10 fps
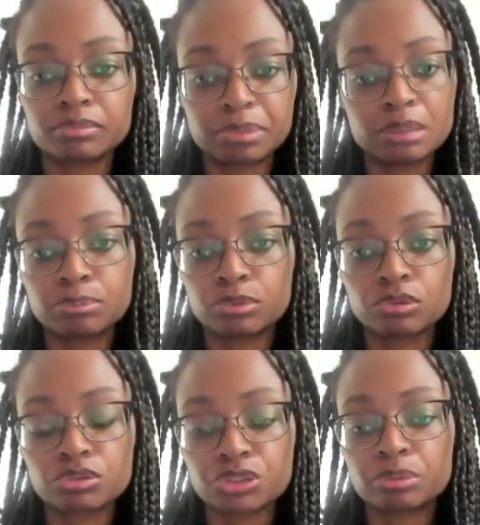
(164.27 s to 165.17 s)

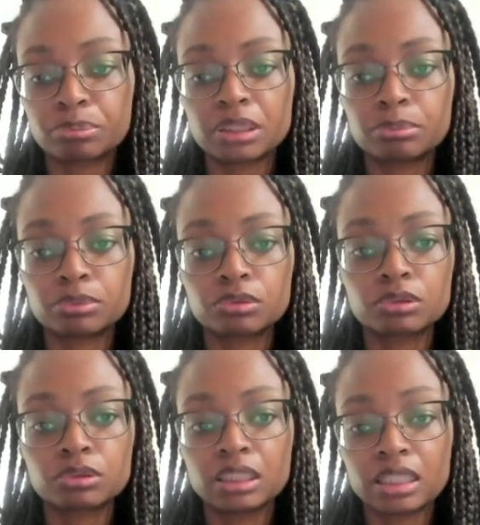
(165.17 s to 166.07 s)
people, certain
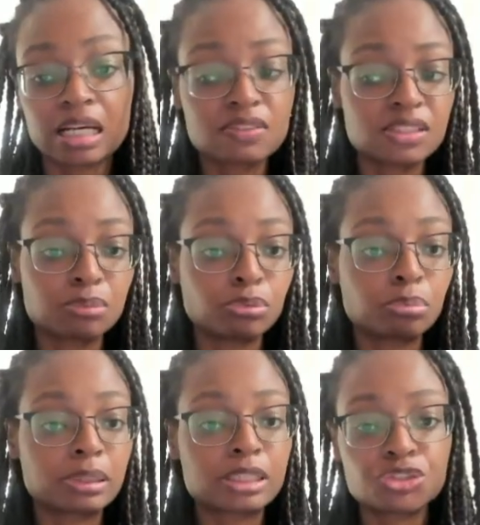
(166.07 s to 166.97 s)
people, out of simple
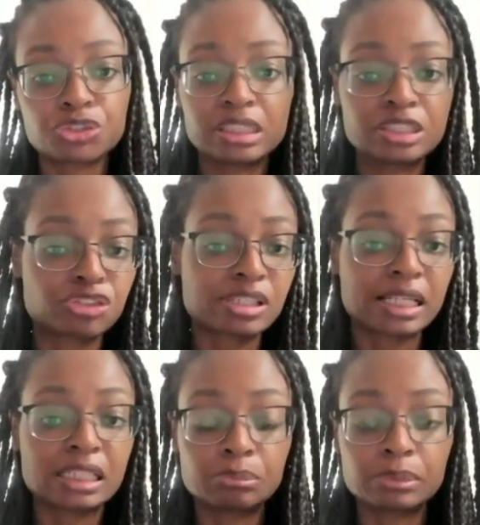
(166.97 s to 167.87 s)
pleasure and
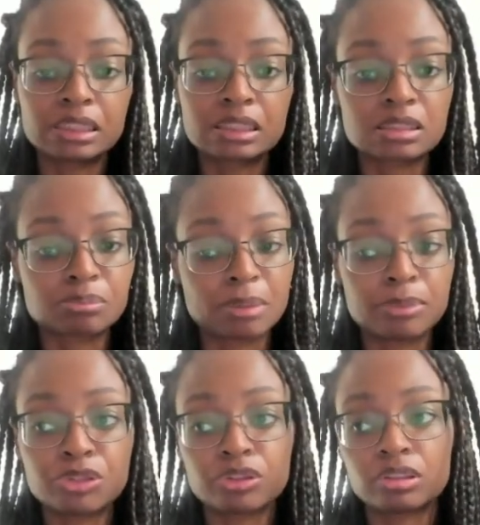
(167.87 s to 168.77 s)
entertainment,
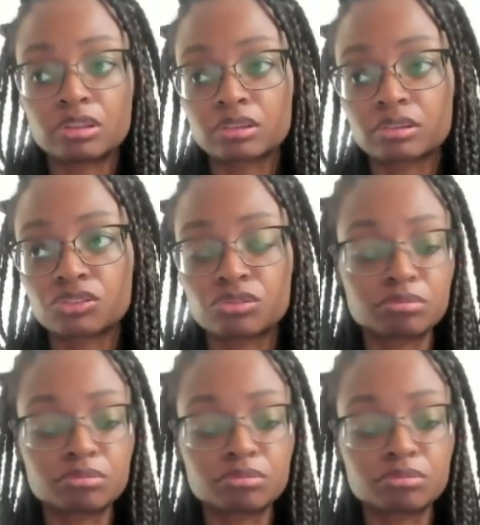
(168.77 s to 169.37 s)
maybe you're,